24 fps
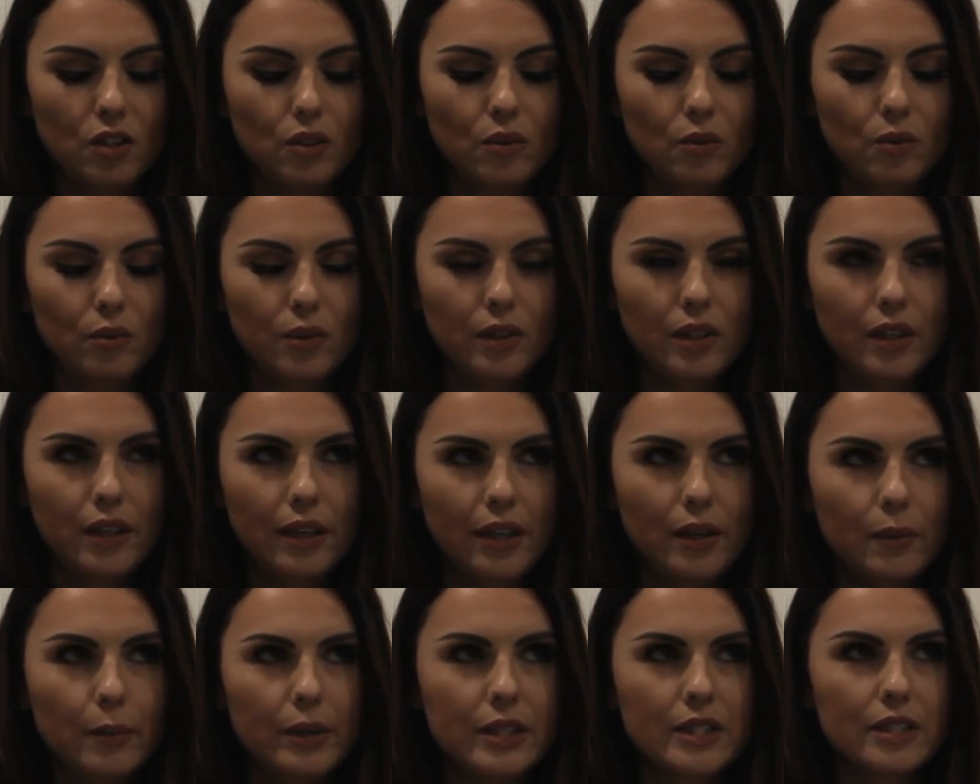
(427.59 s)
What did I
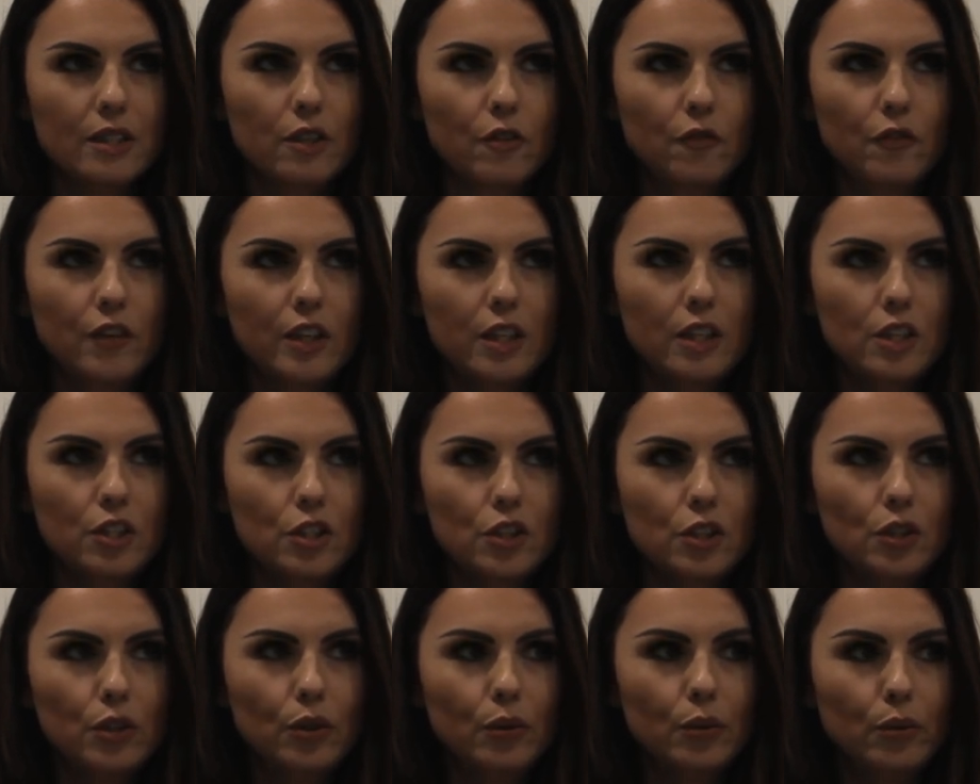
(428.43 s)
get myself
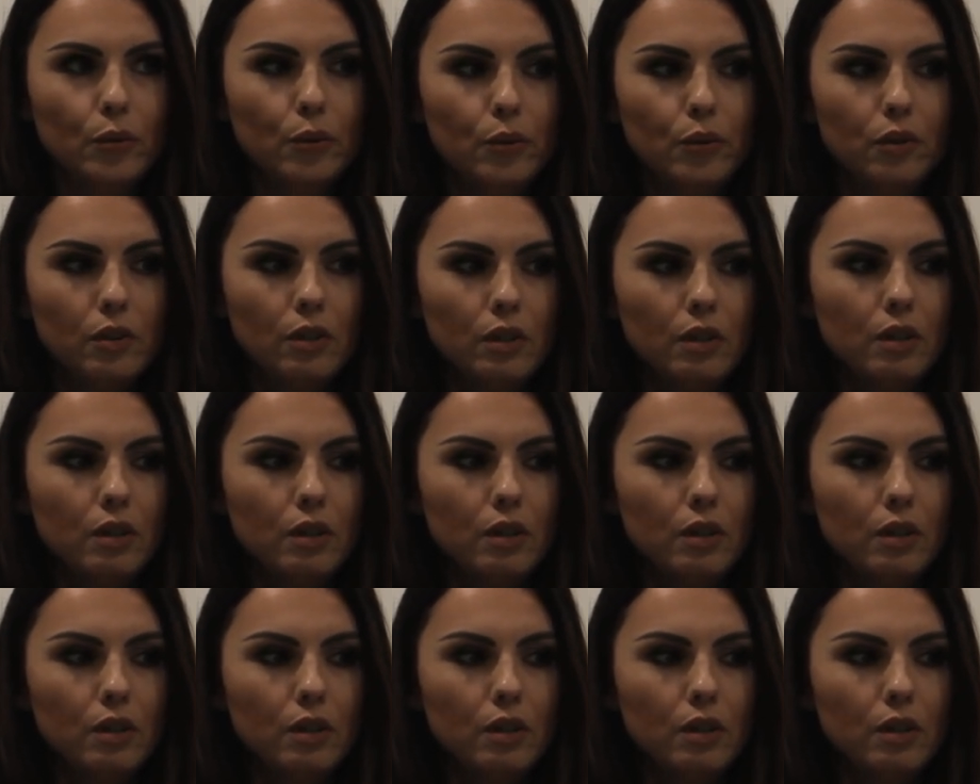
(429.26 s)
into?